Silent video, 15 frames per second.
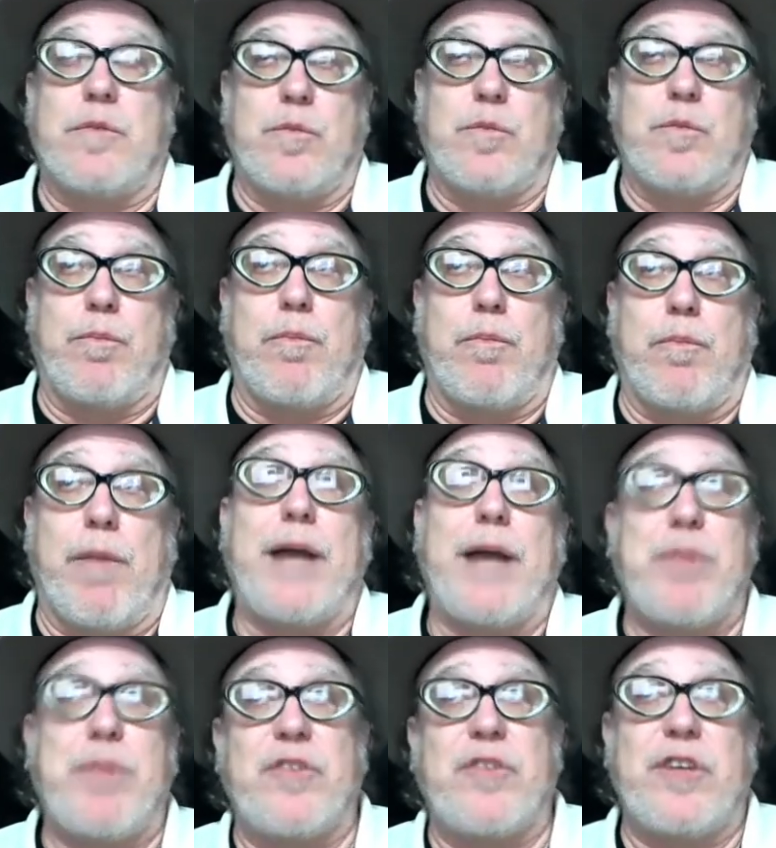my
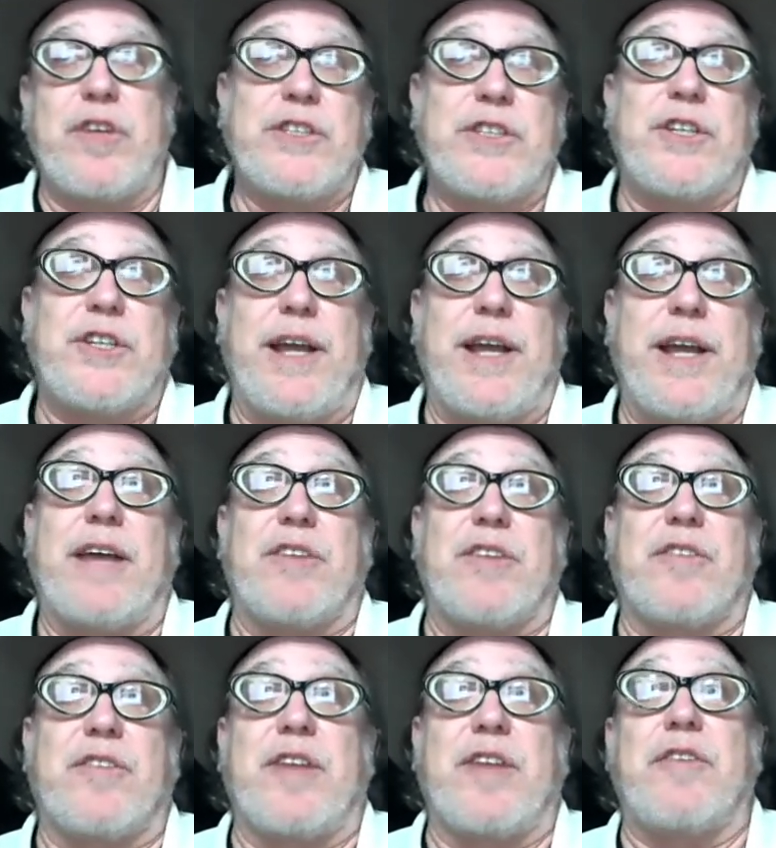position as
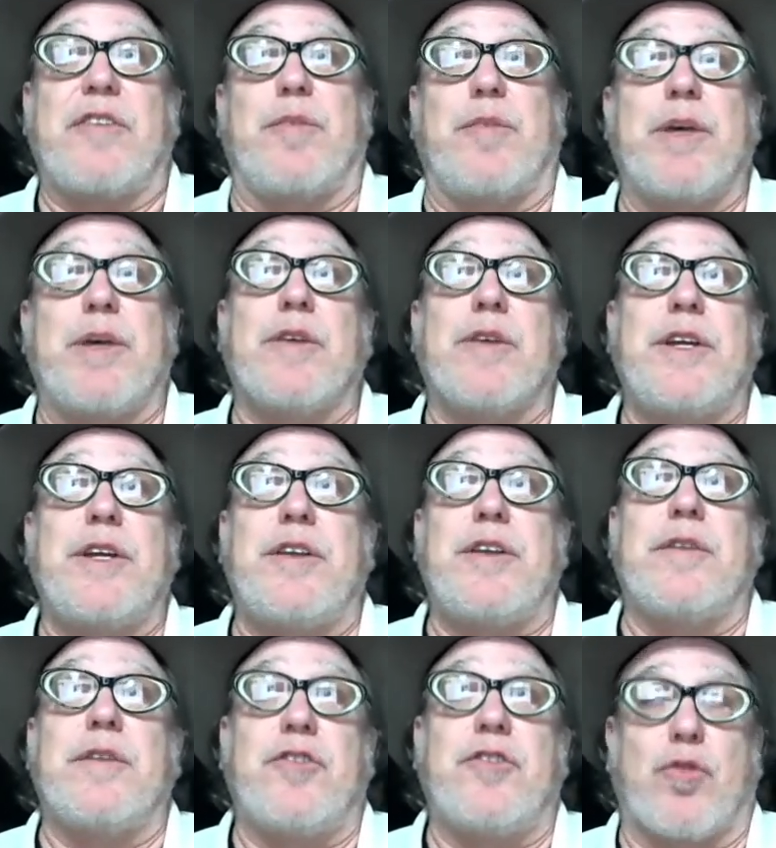accessibility
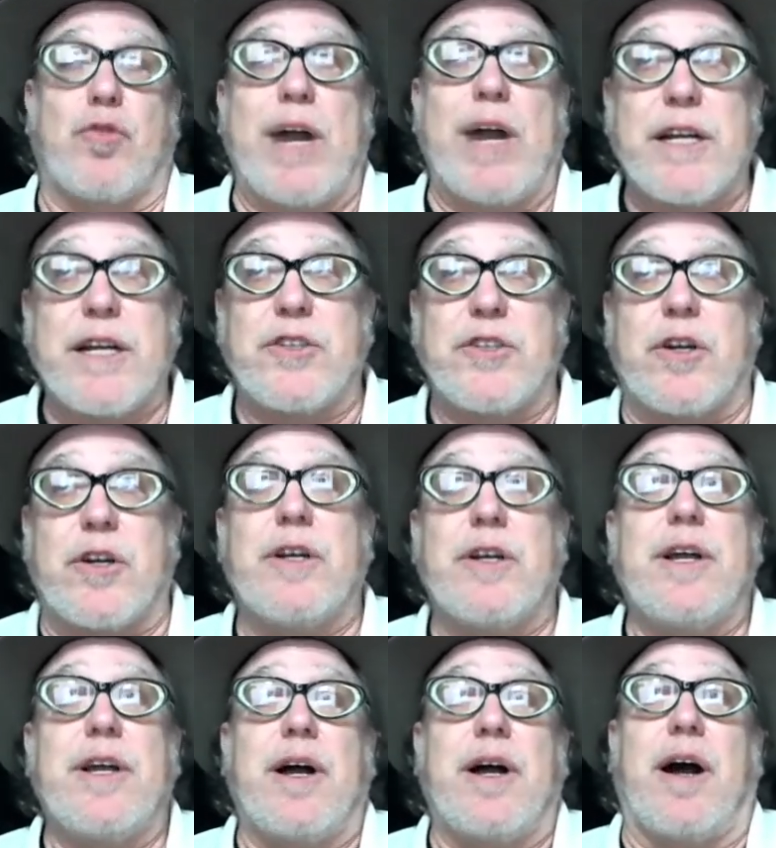director,
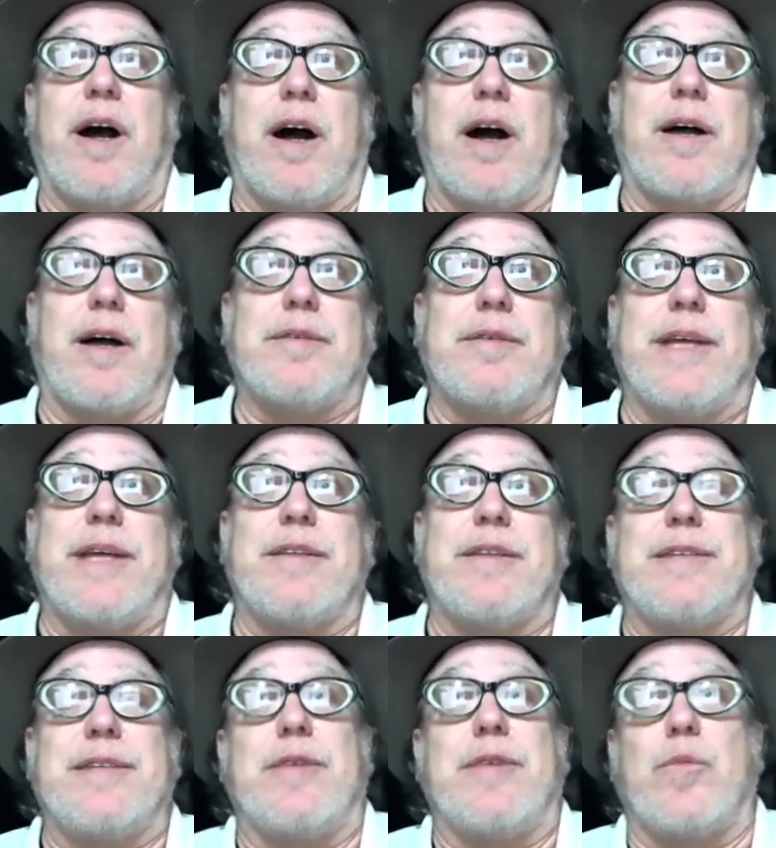
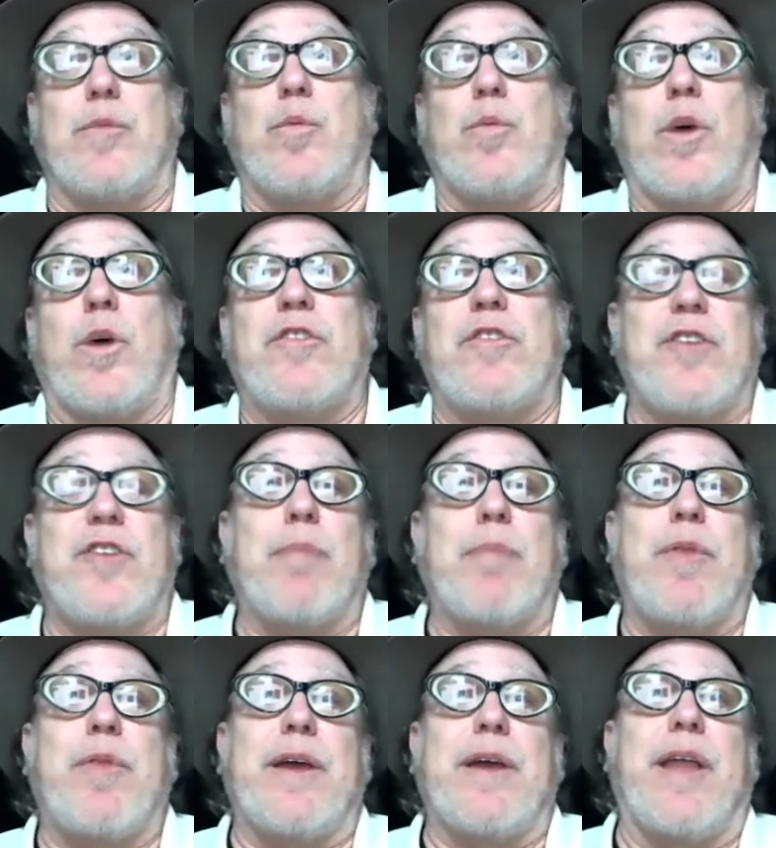it was
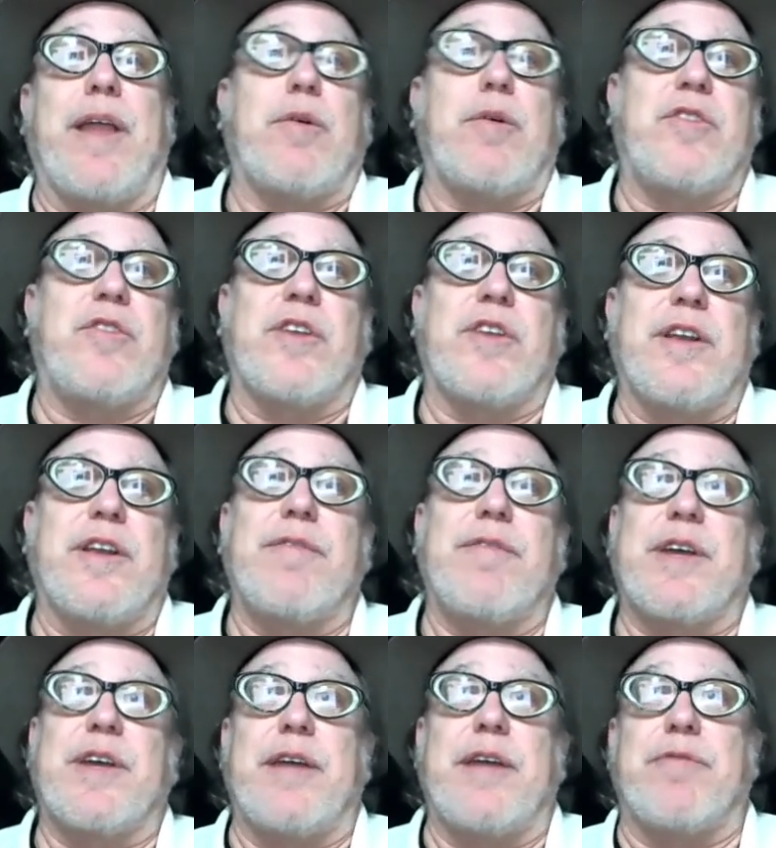something that was
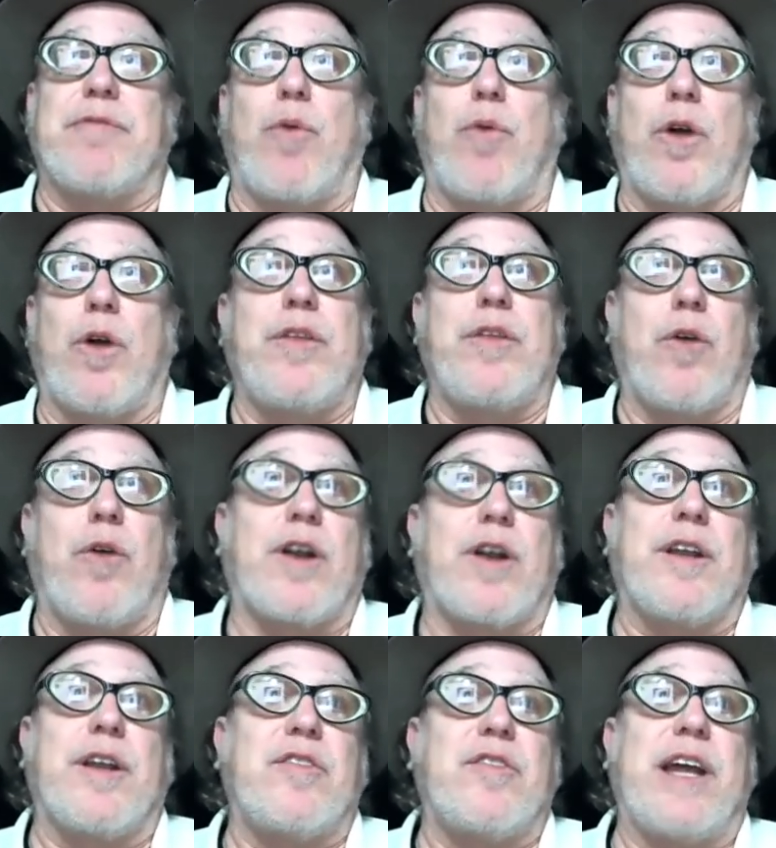significant for the
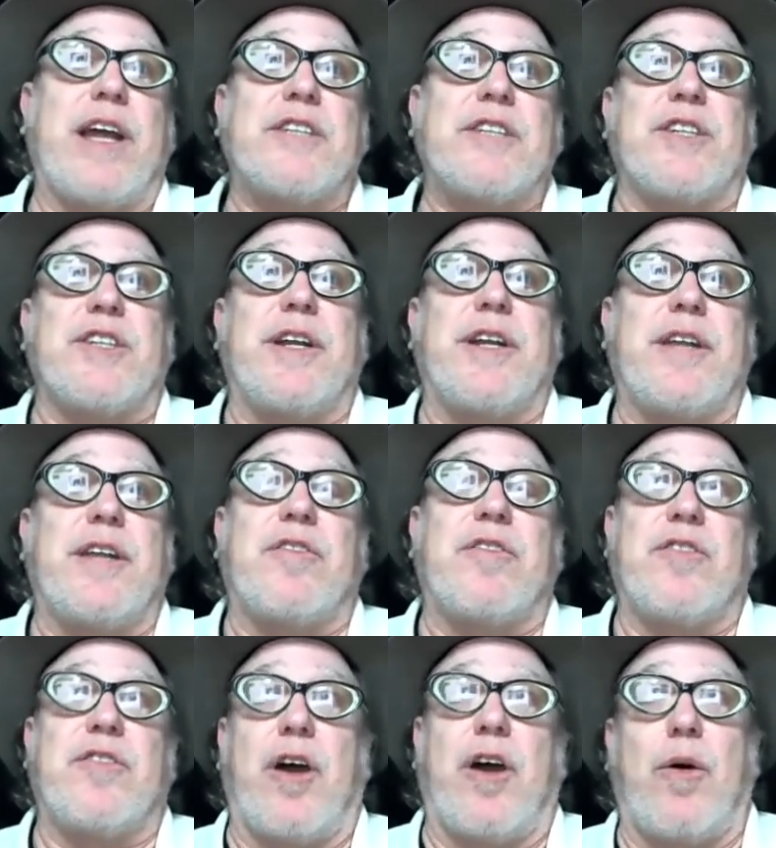organization. And
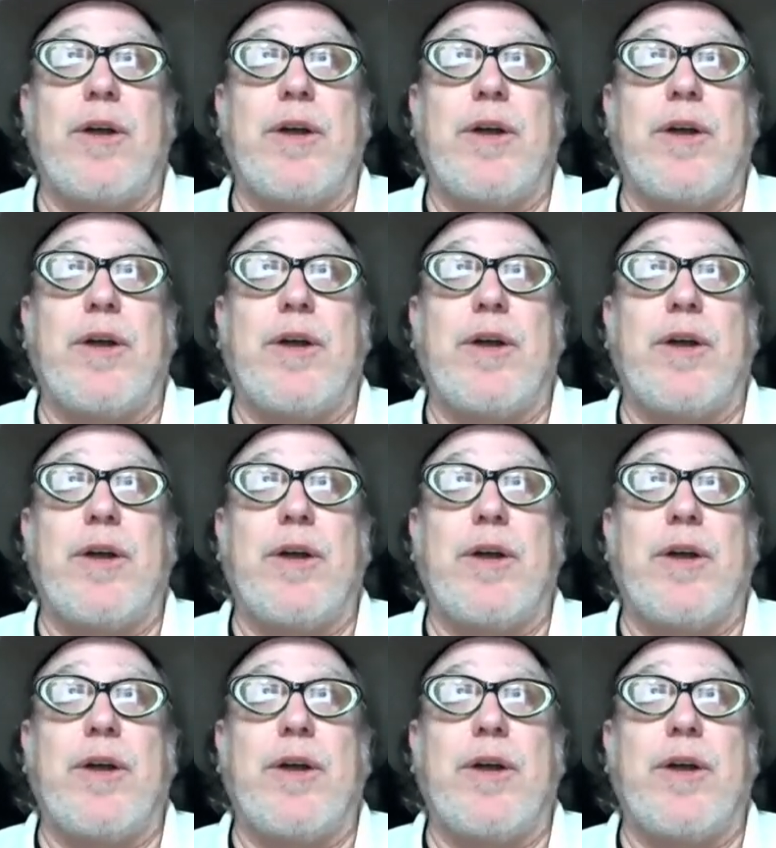so